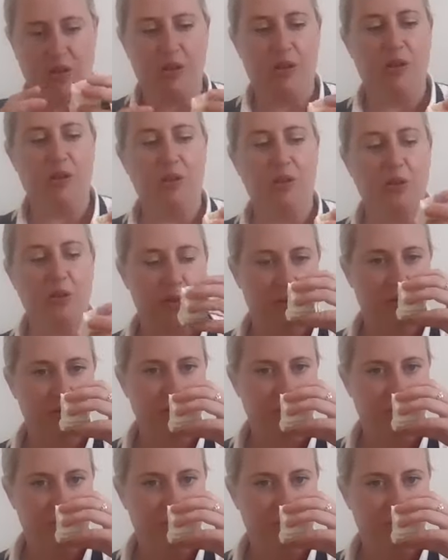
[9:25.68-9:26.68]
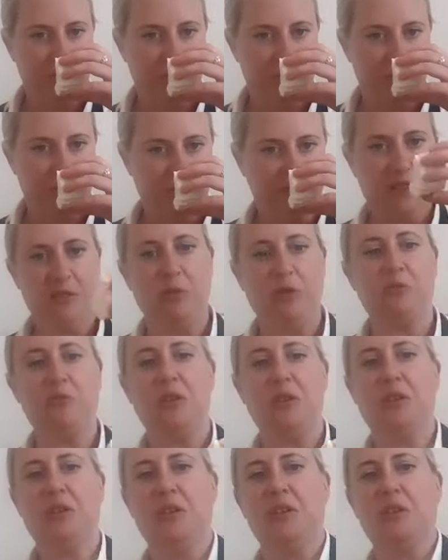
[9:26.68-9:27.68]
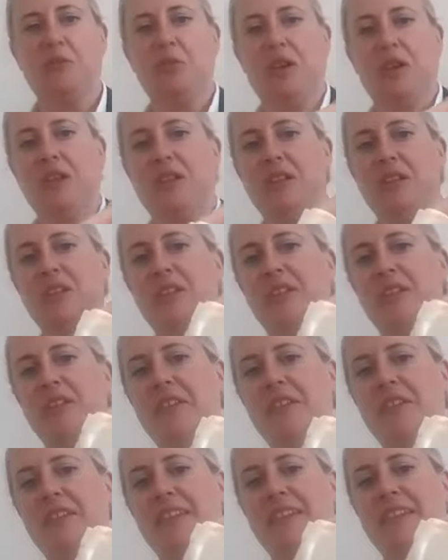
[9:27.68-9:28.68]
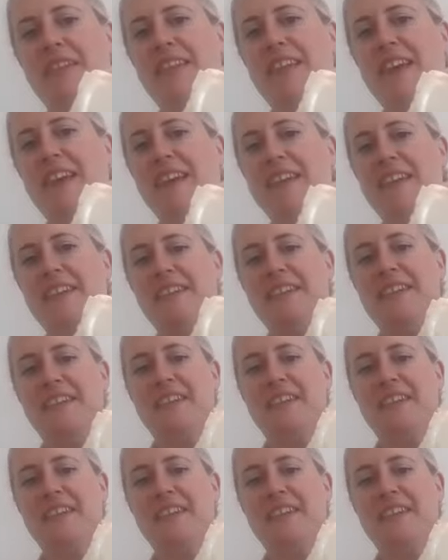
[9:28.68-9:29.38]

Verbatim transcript: Oh God, that smells really good as well. That.